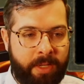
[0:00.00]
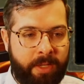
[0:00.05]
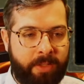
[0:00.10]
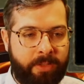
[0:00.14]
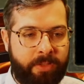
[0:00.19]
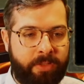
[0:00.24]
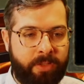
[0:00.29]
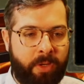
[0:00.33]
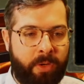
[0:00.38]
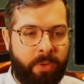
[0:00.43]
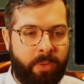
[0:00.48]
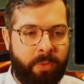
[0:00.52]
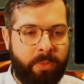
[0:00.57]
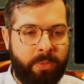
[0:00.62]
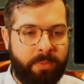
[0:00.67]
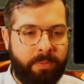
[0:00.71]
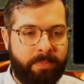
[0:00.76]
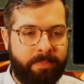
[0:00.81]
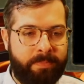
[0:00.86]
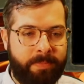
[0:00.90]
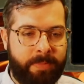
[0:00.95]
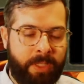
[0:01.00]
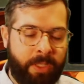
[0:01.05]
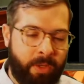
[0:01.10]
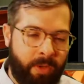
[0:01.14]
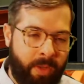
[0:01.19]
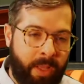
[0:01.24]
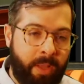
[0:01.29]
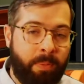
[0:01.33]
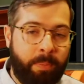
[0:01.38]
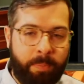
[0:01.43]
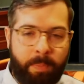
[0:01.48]
So,
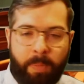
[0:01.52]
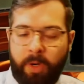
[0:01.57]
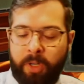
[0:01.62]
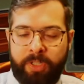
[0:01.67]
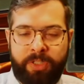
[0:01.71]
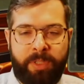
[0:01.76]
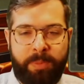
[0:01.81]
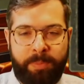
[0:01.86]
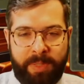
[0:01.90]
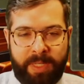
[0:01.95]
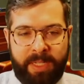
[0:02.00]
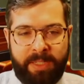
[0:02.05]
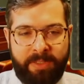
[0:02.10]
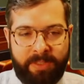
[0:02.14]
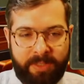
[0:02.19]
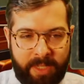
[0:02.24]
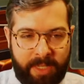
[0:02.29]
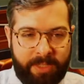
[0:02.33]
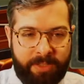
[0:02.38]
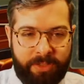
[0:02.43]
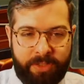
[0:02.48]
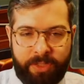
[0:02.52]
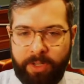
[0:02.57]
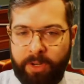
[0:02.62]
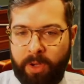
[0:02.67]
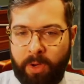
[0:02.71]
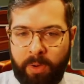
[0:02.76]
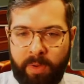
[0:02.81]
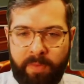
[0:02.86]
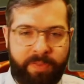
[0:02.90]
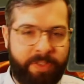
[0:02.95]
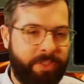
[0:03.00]
I'll mark something as nice to
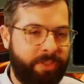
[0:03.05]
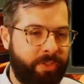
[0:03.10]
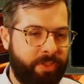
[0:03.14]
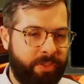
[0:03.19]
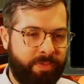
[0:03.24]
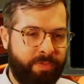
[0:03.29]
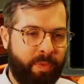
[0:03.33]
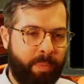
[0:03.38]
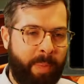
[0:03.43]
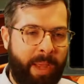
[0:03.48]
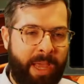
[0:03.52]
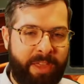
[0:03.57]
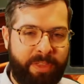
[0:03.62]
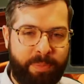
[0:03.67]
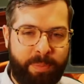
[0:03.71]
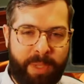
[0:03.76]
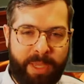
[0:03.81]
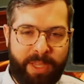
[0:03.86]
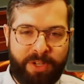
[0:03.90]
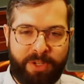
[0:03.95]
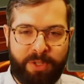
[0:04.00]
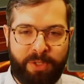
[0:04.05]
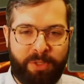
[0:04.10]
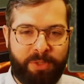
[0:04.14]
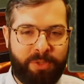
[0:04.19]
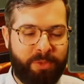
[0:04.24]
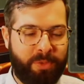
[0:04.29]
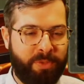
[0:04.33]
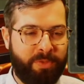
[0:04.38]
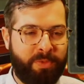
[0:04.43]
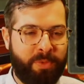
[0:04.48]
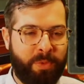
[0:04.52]
know if it's just for math majors
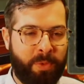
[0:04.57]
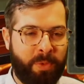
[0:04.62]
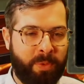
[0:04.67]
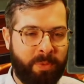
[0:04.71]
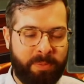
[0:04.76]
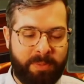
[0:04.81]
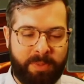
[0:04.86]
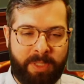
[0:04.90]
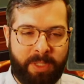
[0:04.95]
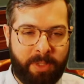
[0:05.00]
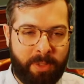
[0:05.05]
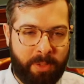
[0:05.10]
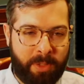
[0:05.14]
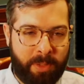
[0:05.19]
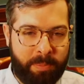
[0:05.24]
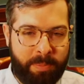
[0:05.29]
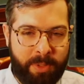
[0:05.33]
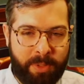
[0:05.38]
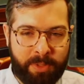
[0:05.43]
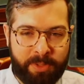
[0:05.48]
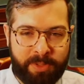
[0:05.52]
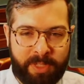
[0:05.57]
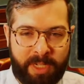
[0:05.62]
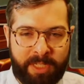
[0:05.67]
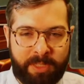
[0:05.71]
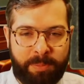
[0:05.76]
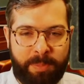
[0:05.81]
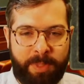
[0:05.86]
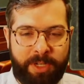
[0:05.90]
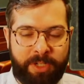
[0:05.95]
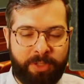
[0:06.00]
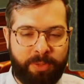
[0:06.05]
or for, computer science
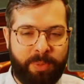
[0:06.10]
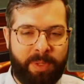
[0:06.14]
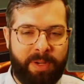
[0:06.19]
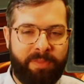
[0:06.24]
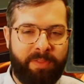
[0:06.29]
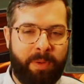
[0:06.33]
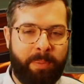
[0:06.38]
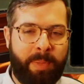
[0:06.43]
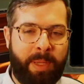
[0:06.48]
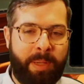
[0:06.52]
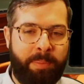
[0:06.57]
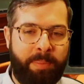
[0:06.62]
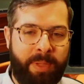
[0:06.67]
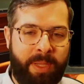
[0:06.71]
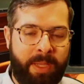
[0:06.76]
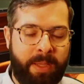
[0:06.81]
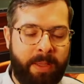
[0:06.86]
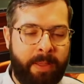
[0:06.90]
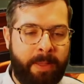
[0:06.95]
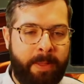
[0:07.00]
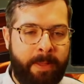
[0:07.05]
majors, whatever it might be.